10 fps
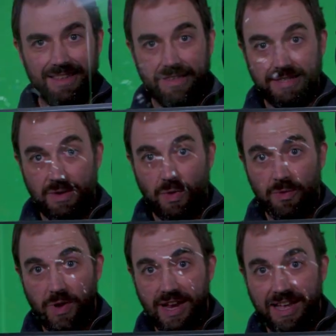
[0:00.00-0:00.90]
See
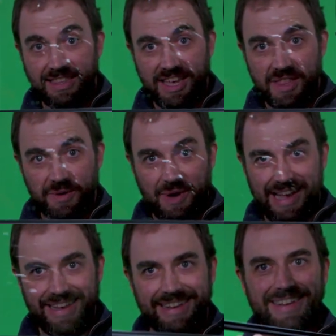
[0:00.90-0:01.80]
one way, not the other,
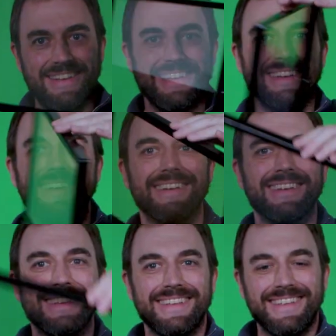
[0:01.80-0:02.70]
right?
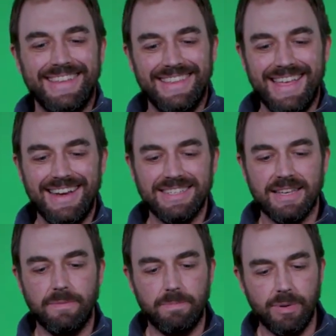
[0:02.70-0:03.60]
That is
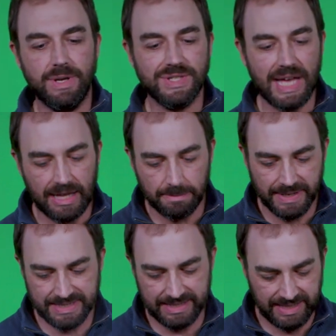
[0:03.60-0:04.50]
a pretty solid
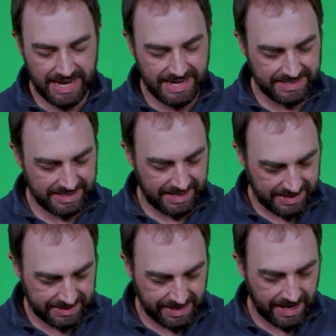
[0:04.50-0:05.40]
piece of glass, I gotta
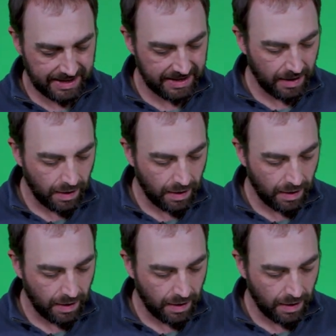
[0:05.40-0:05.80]
say.